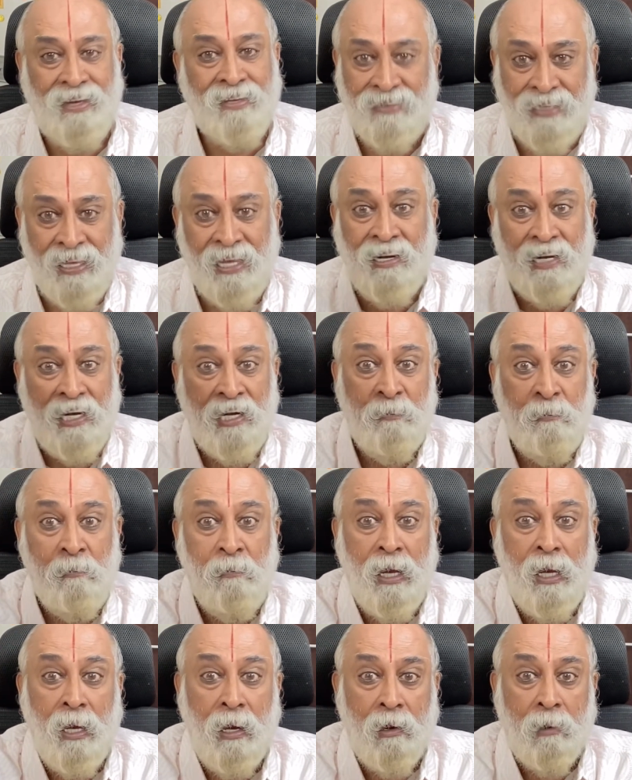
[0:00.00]
and then
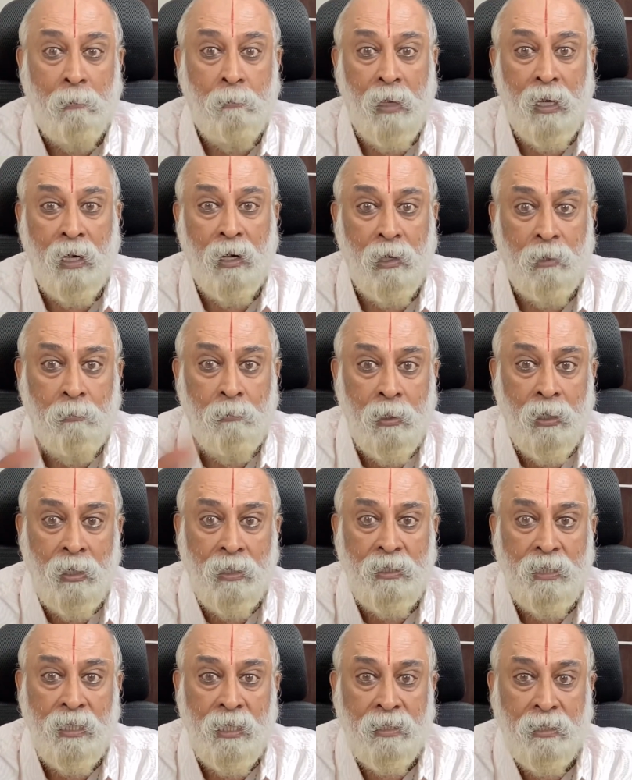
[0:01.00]
it may or may not
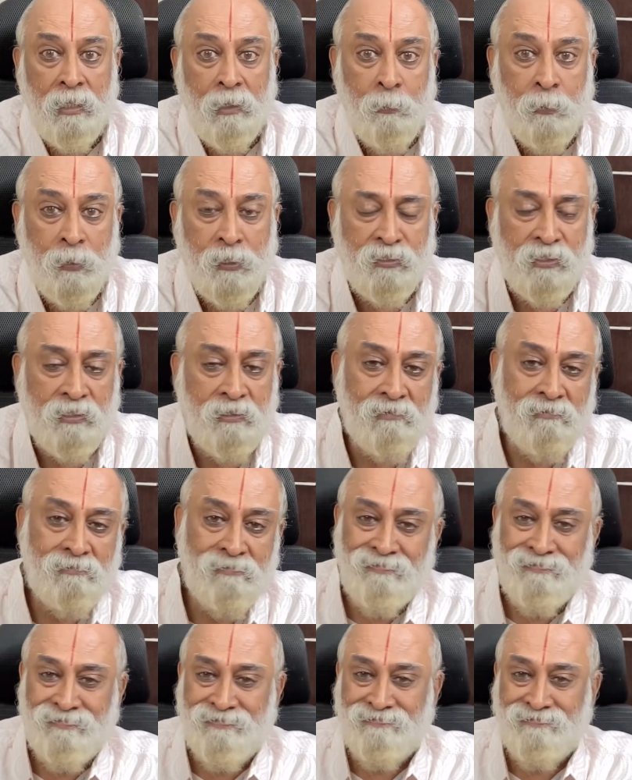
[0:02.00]
burn the other person.